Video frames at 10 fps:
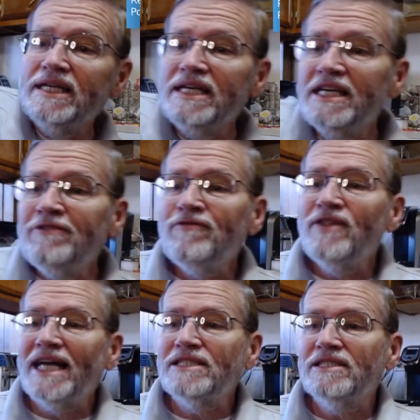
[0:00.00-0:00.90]
If
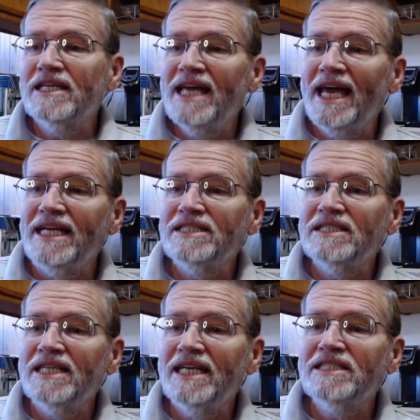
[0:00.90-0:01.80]
that's the case,
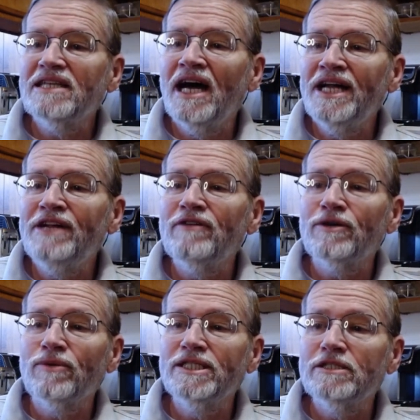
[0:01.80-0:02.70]
it's kind of
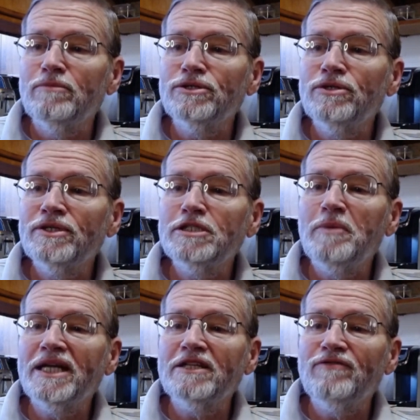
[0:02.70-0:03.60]
unreasonable to
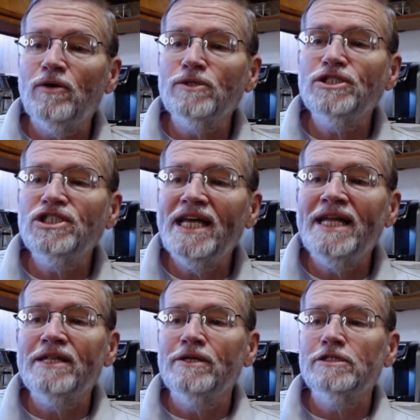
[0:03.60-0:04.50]
expect the folks
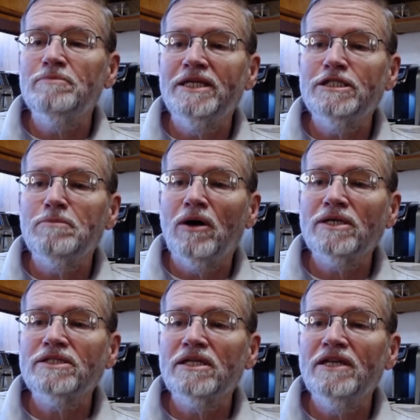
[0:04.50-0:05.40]
setting those
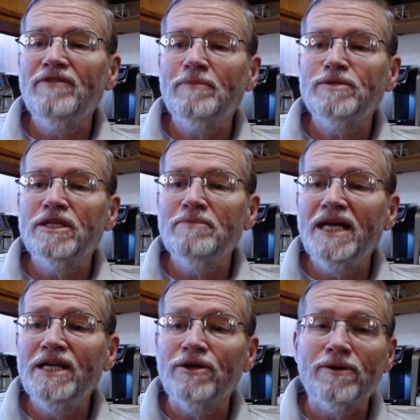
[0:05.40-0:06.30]
benchmarks to live up to them
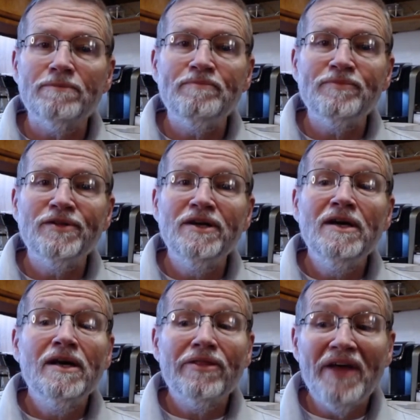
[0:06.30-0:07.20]
either.
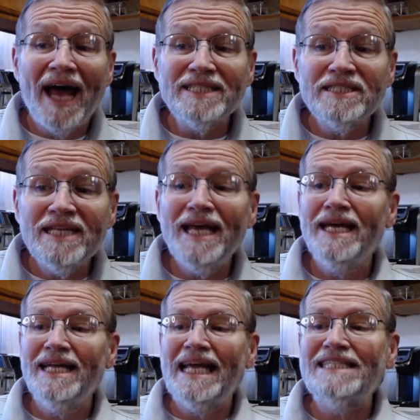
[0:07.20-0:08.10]
That
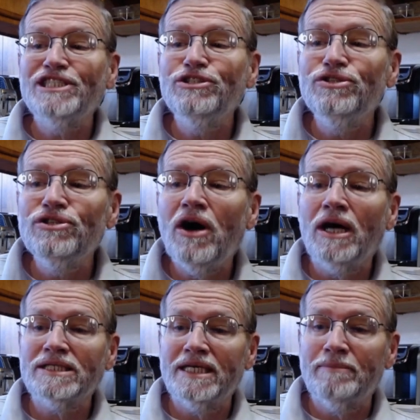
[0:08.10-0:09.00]
said, it's
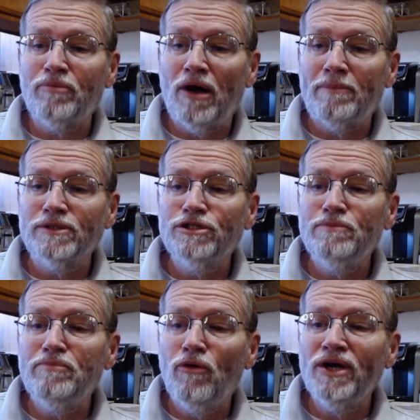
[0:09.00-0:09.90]
not improper to
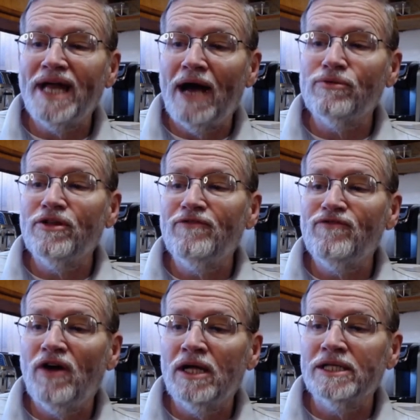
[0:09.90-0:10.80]
point out the
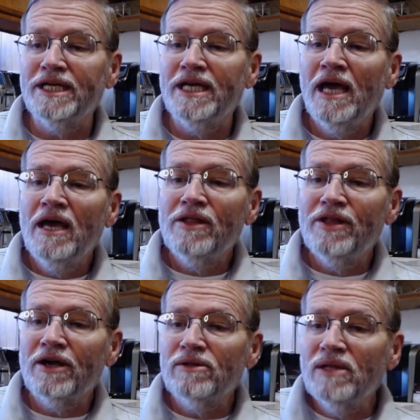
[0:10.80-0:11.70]
folly
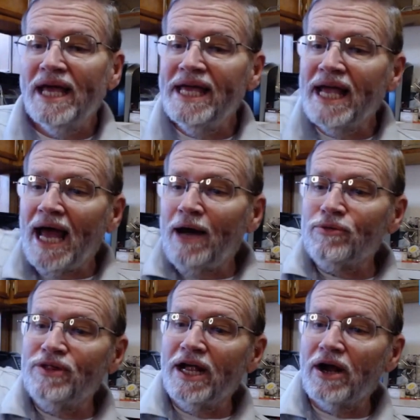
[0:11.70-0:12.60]
they're laying
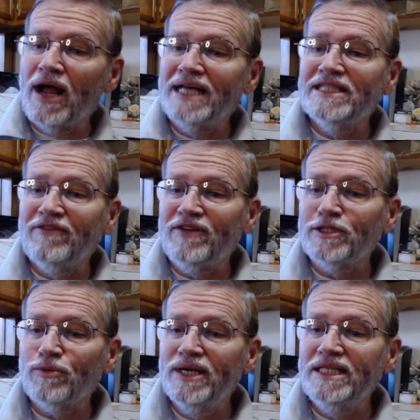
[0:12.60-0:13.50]
out there as if it's
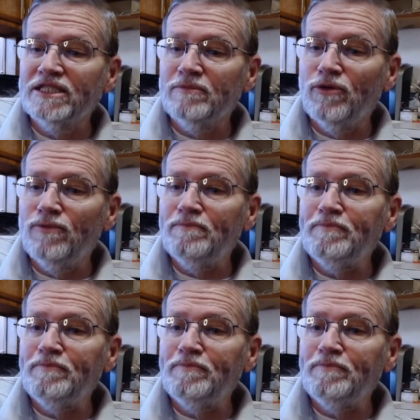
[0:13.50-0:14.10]
reasonable.